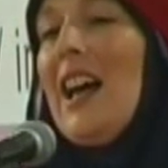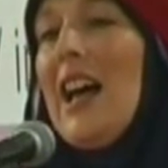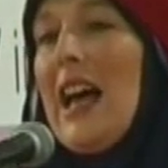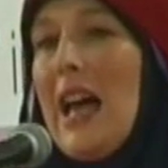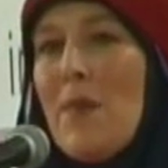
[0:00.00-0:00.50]

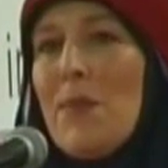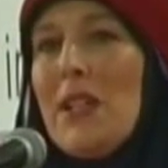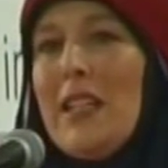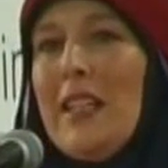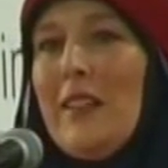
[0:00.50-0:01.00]

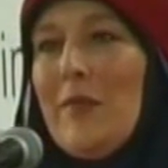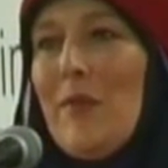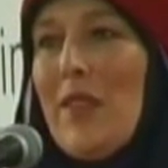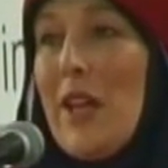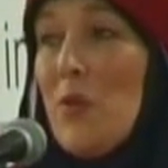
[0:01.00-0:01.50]
Happily,
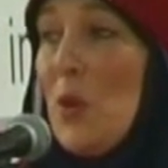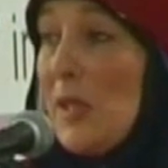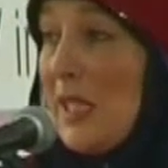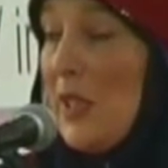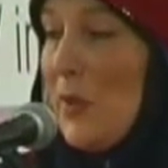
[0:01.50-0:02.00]
there
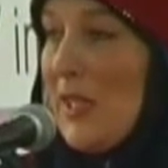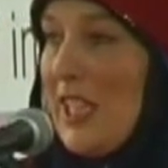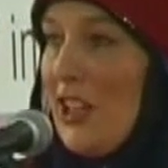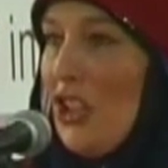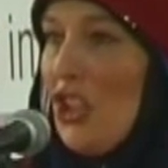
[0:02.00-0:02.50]
was no
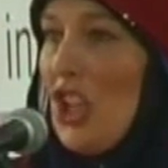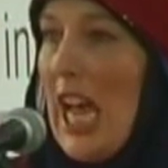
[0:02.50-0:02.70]
such